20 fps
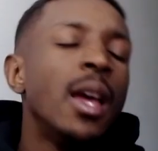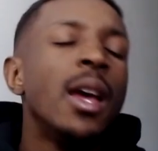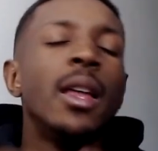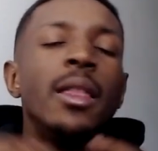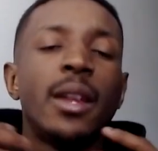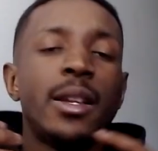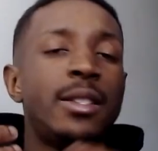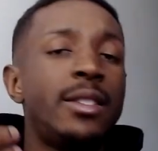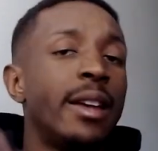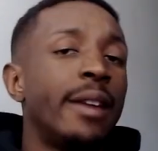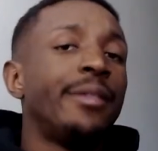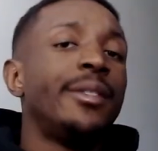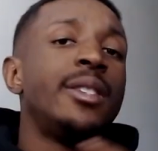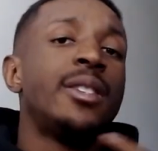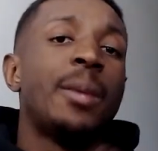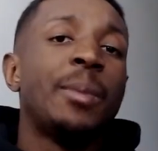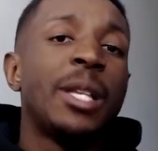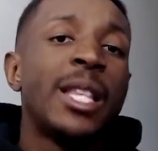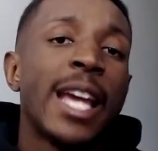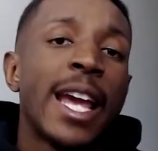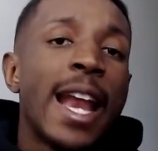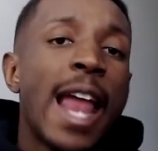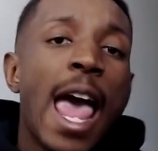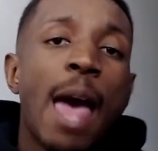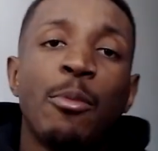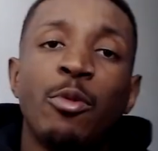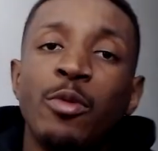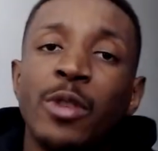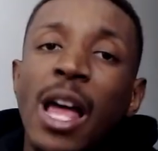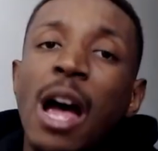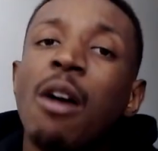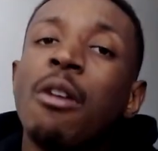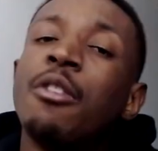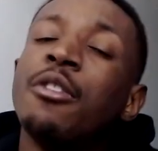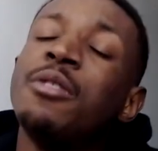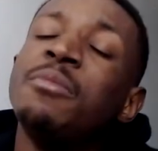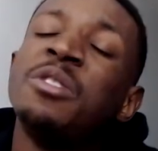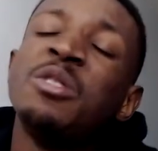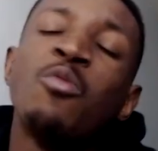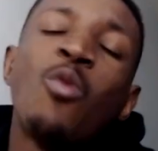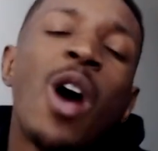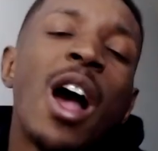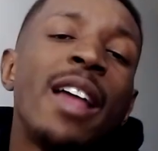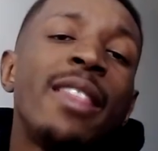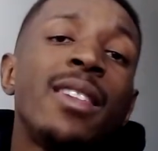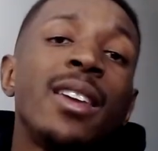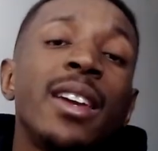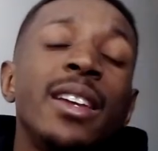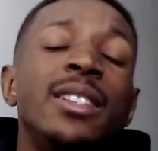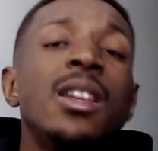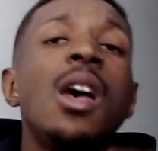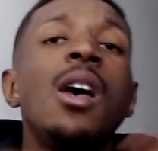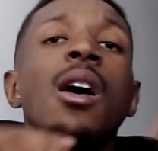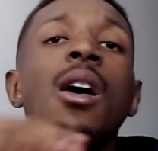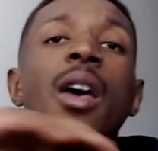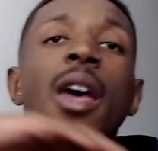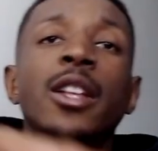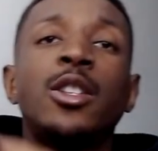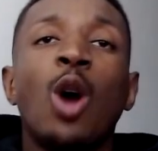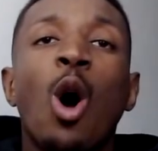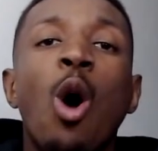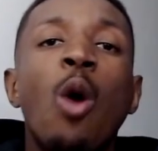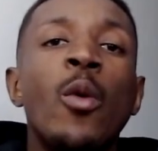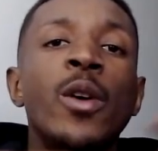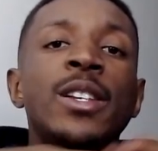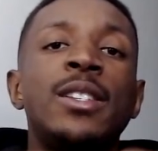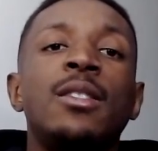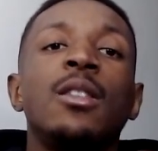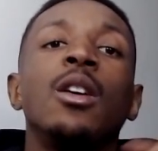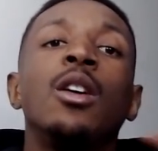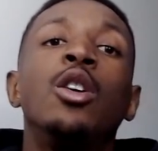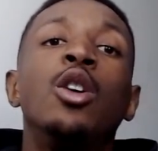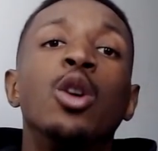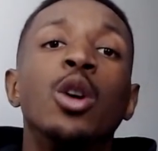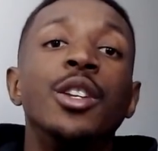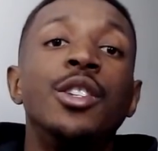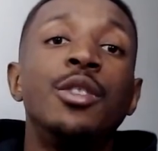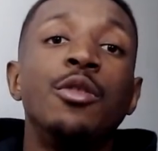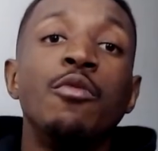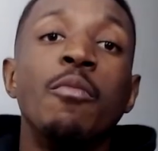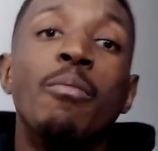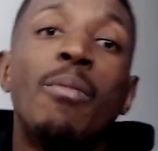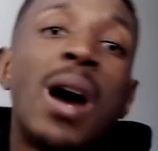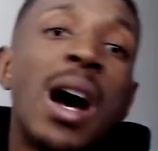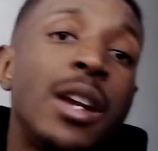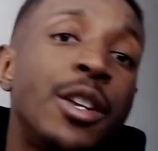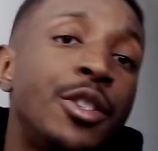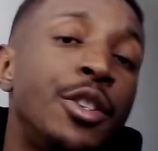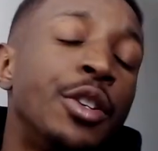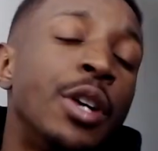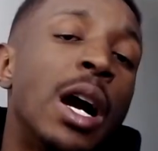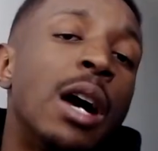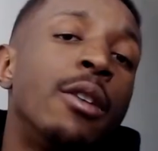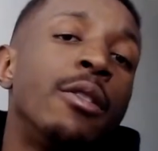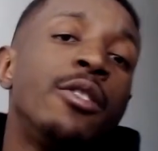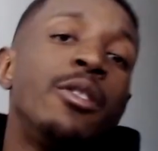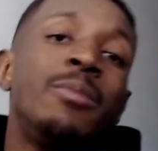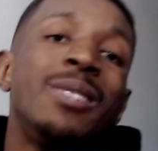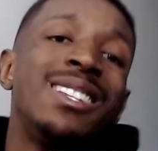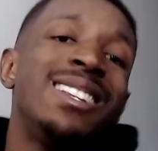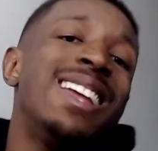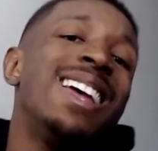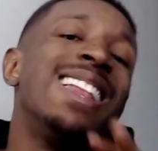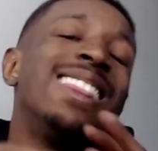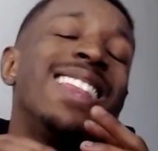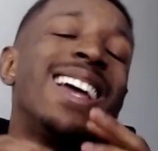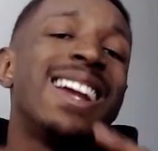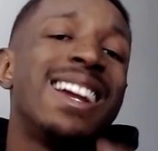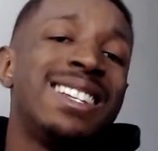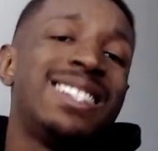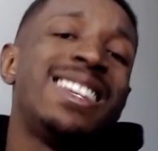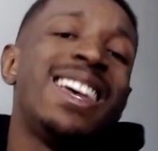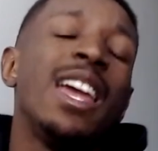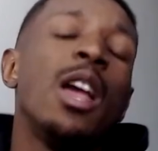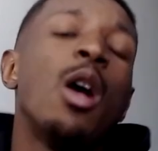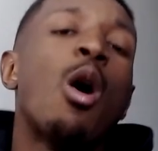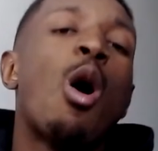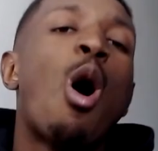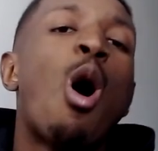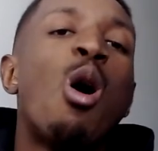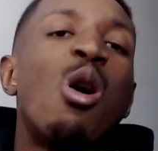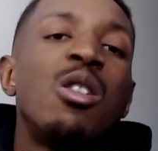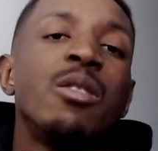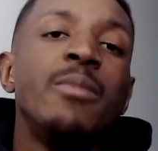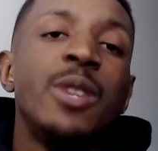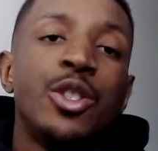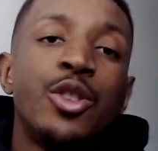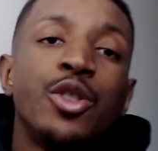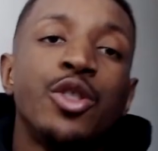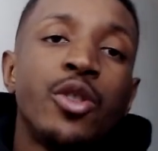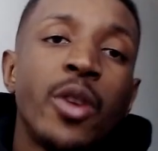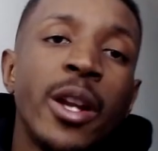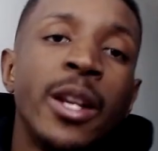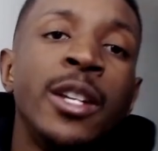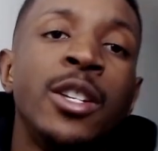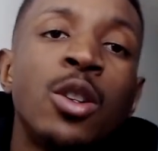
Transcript: That's definitely something that can happen with algorithms, and why I think it's always good to monitor your algorithms and, like I say, augment your trading.